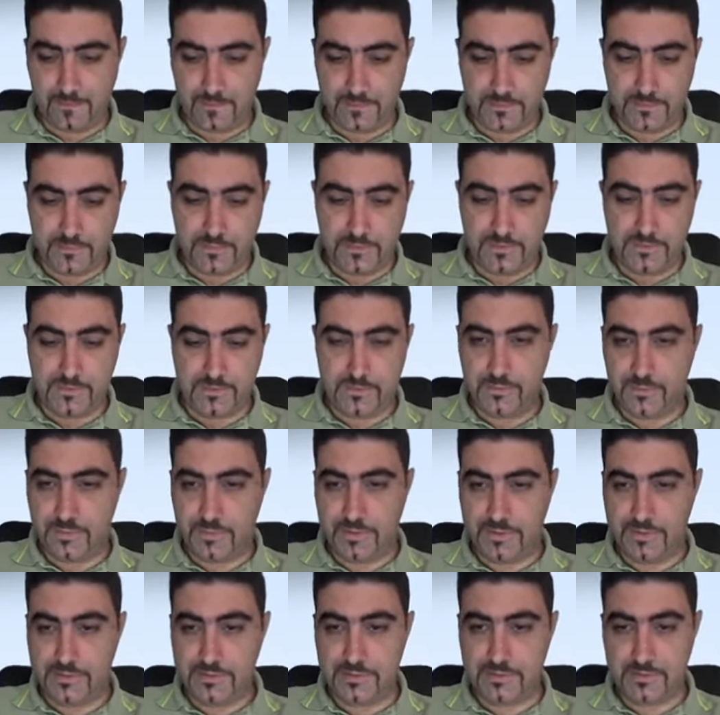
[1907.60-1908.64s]
sorry,
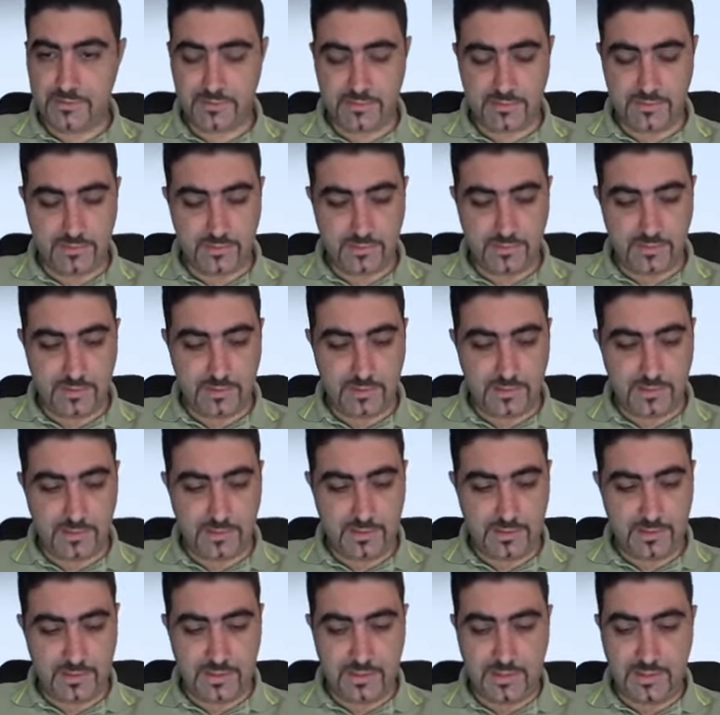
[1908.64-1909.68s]
twice the
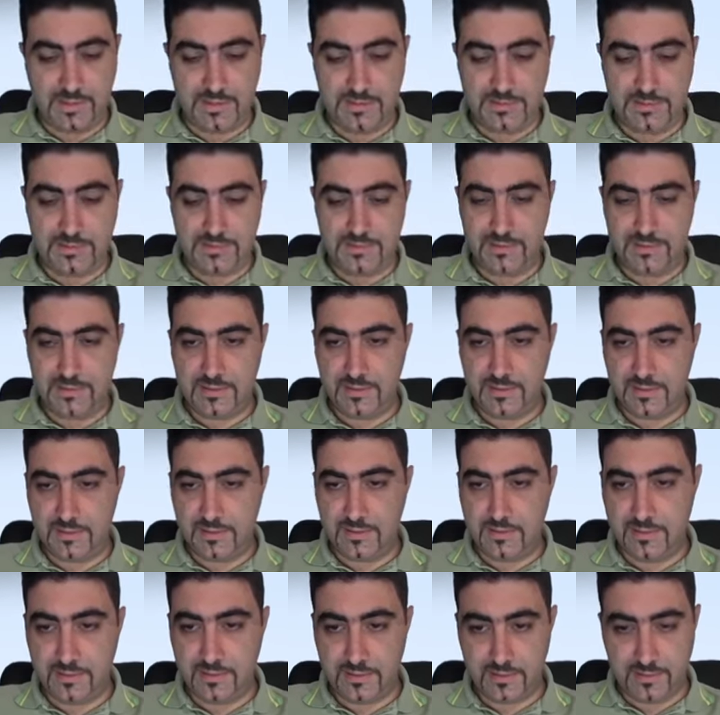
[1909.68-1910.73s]
AD
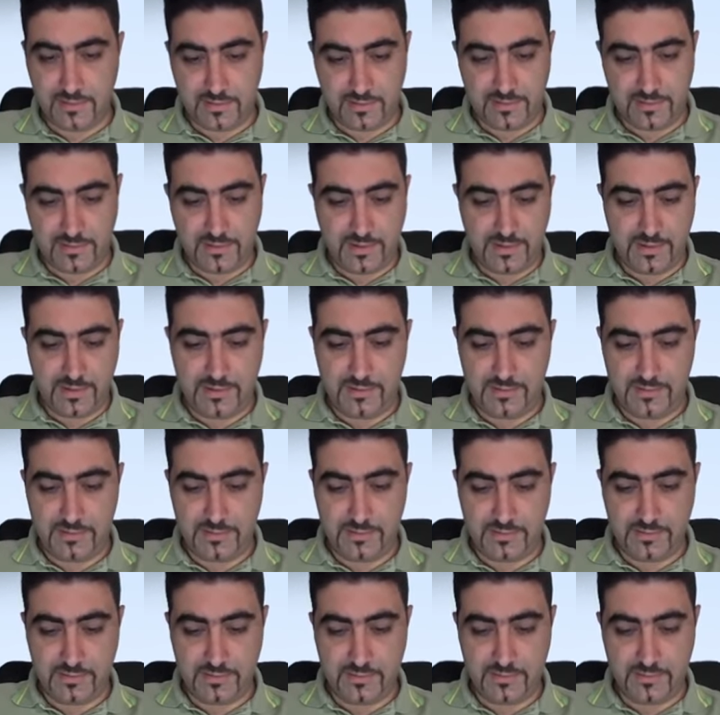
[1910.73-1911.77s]
thickness.